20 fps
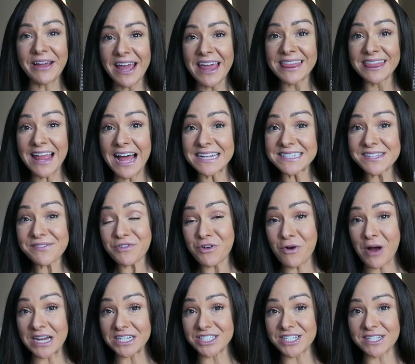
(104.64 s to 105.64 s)
I get lots of
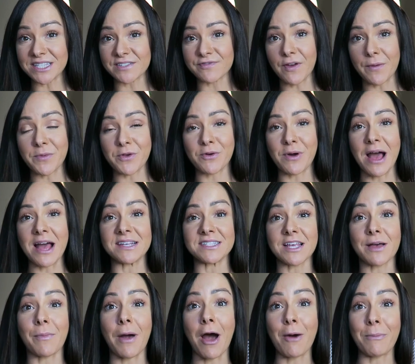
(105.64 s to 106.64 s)
questions from you guys
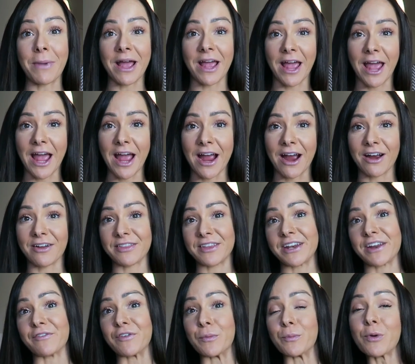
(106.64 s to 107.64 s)
about my hair, the
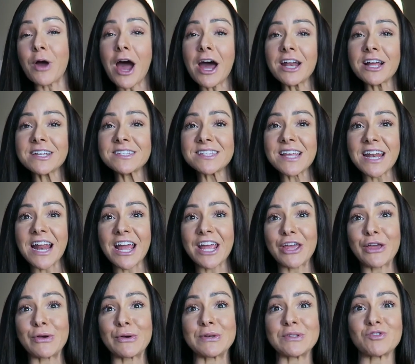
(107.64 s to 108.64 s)
different products that I
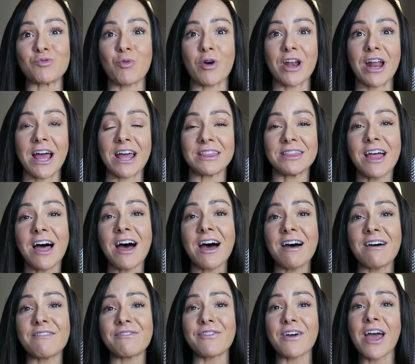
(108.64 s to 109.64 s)
use, what I
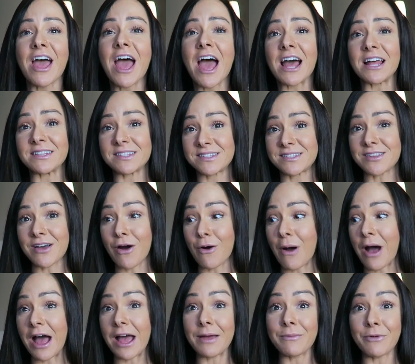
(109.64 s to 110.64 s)
love, and
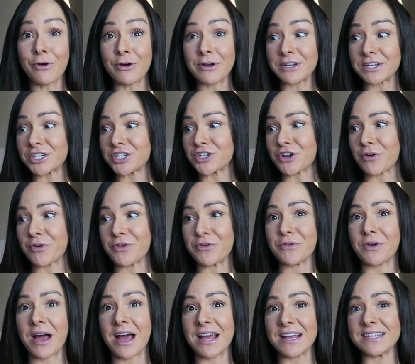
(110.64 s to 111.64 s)
so I'm going to show
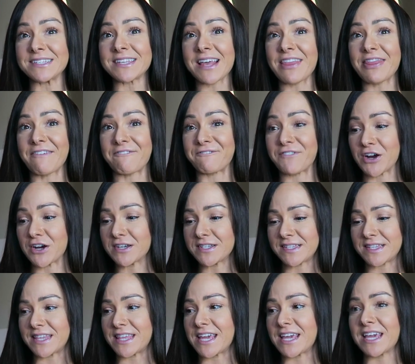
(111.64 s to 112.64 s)
you guys the
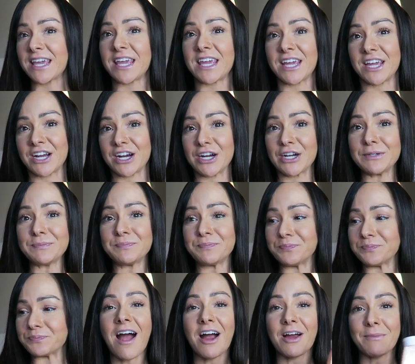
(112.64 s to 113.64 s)
first thing here
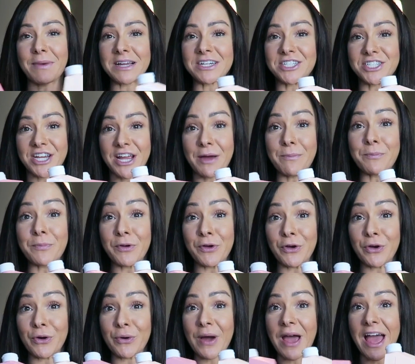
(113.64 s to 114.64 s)
are my
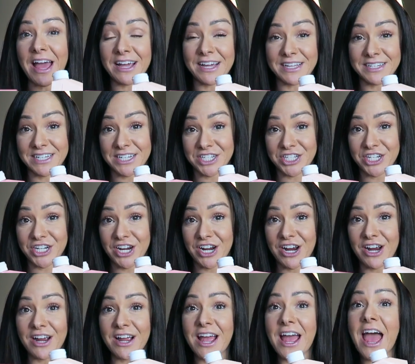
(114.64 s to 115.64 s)
shampoo and
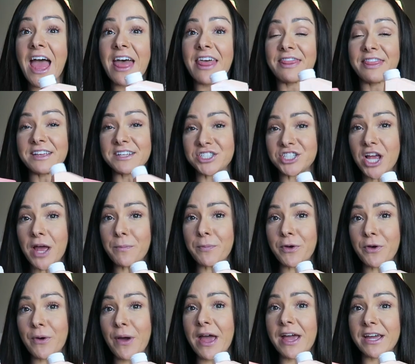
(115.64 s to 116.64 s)
conditioner. This
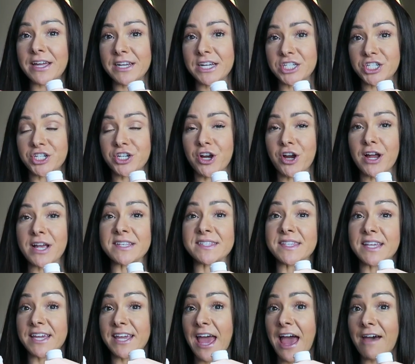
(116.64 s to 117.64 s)
shampoo and conditioner
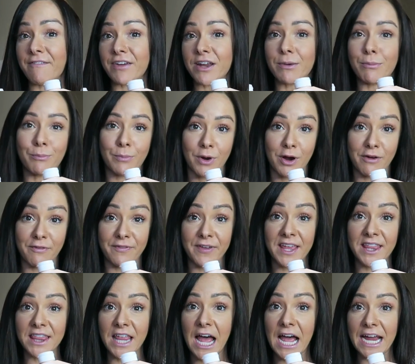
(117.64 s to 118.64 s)
is the Kevin
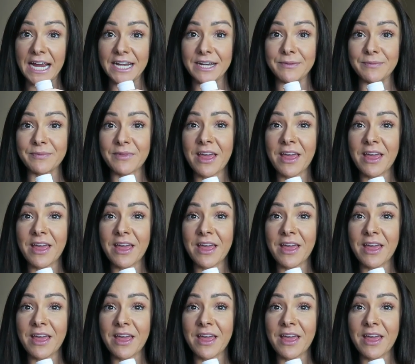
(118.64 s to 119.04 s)
Murphy line.